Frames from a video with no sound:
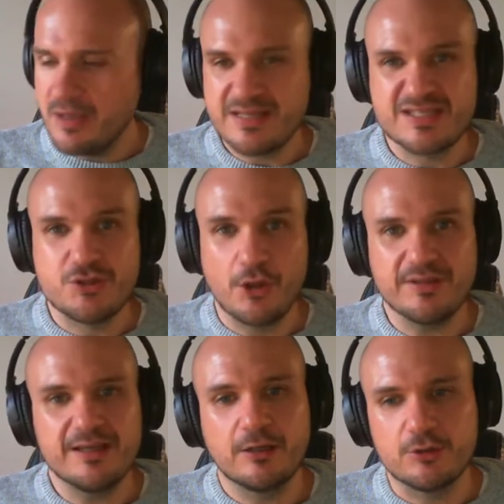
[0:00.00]
does not
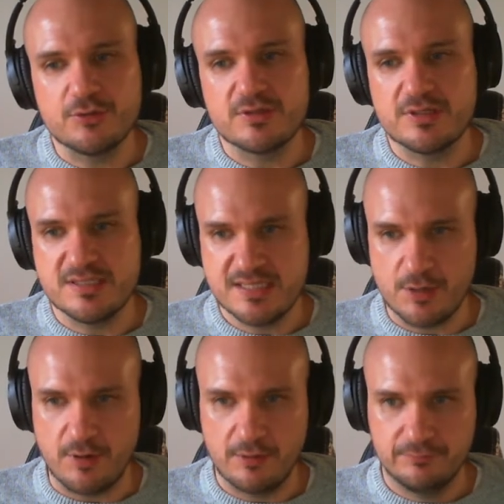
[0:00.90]
include
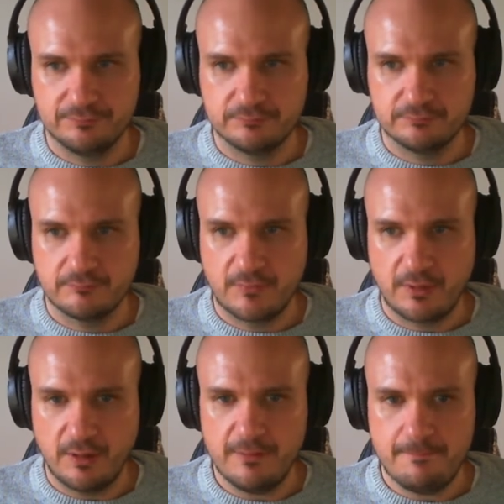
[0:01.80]
zero.
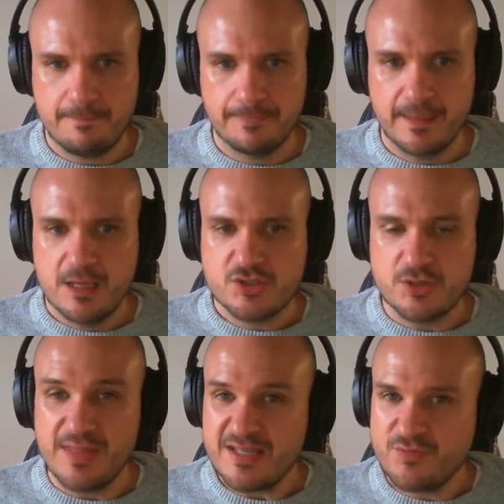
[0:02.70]
Okay, so
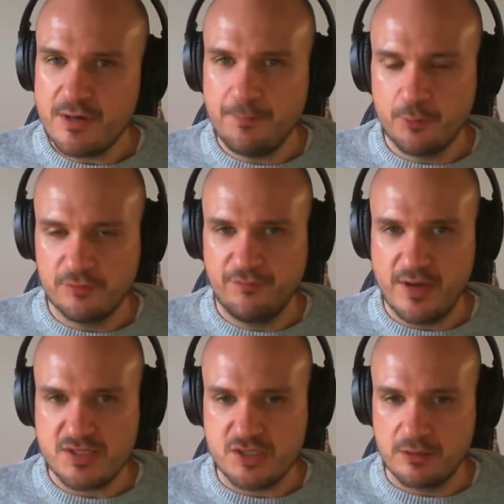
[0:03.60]
that's very important for
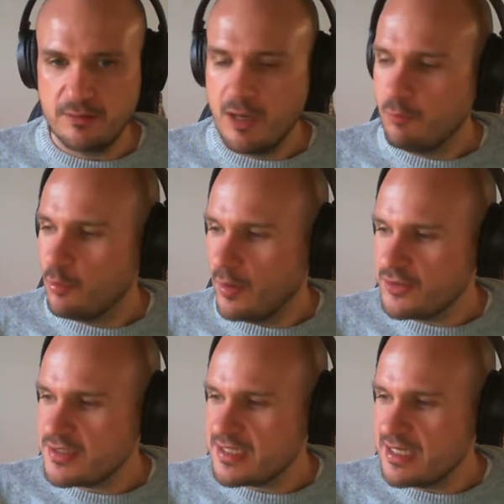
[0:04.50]
us here. We want
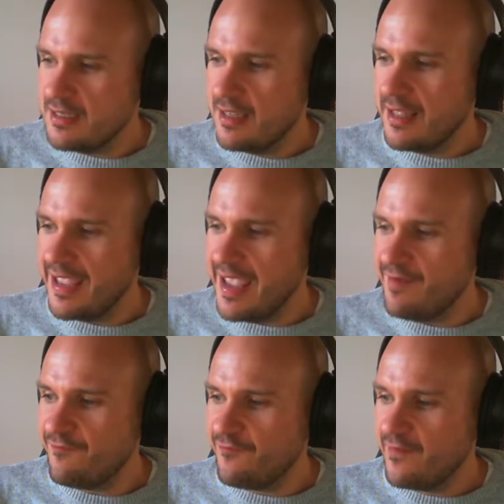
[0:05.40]
to see
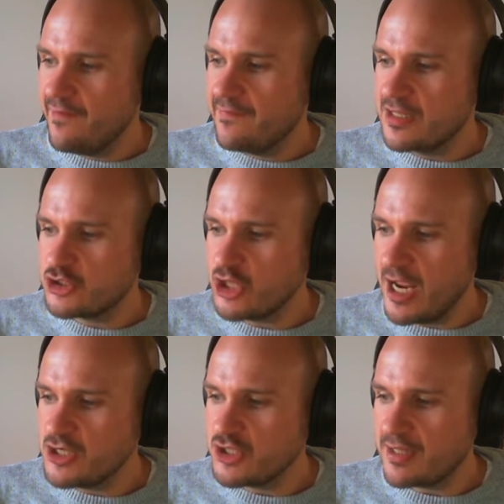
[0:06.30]
if the
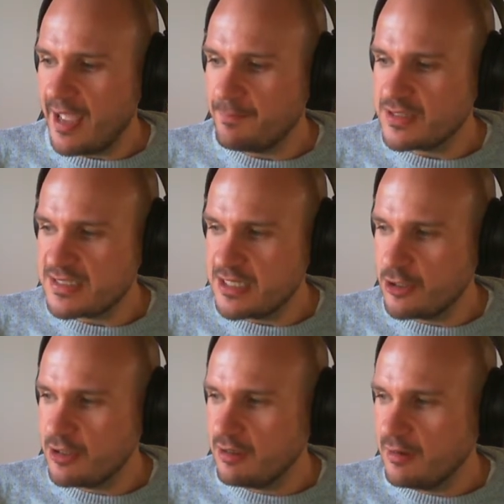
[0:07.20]
change that happens
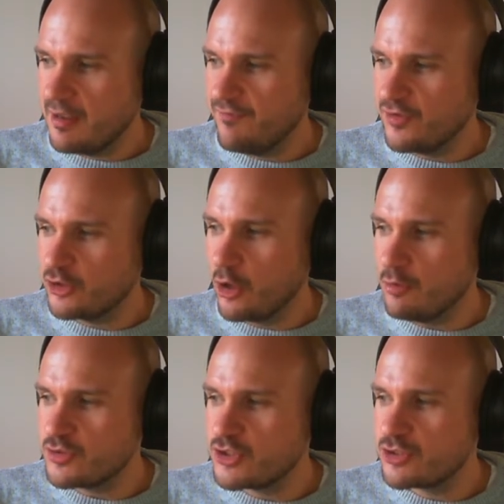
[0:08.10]
here, if it
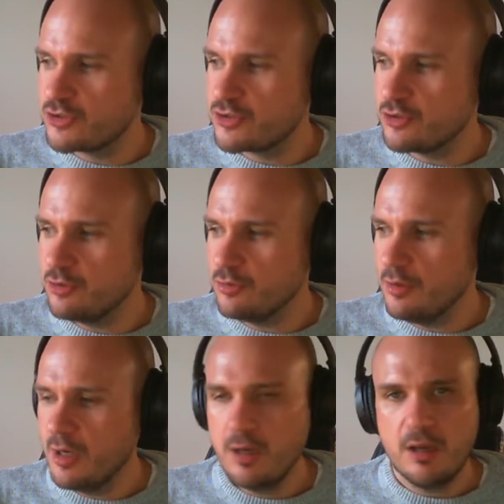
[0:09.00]
goes through
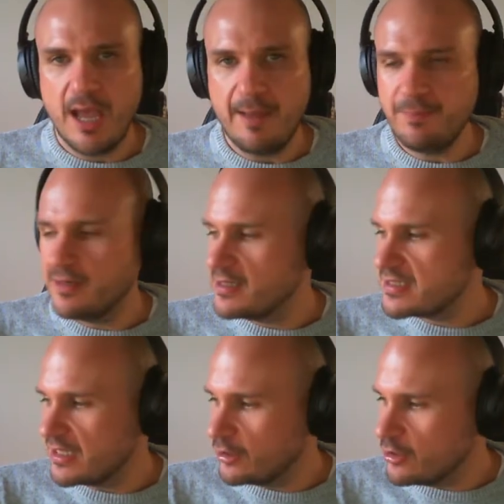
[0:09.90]

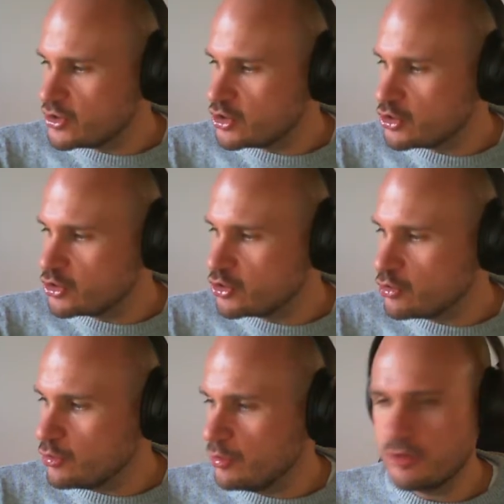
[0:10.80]
happiness and goes
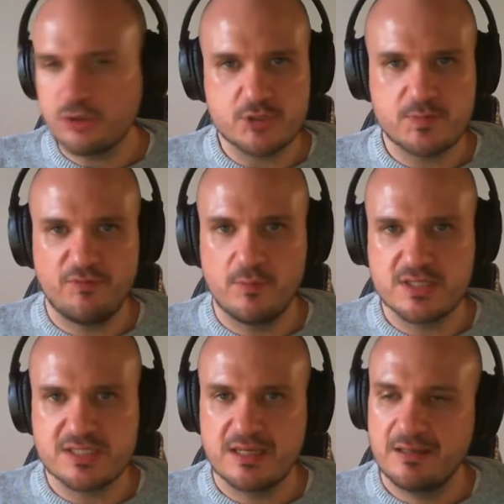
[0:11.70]
to task
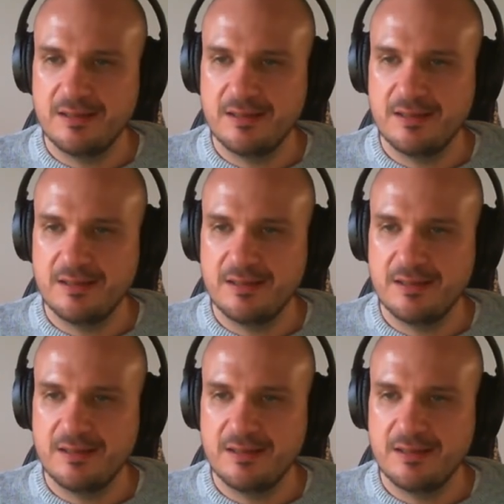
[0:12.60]
performance,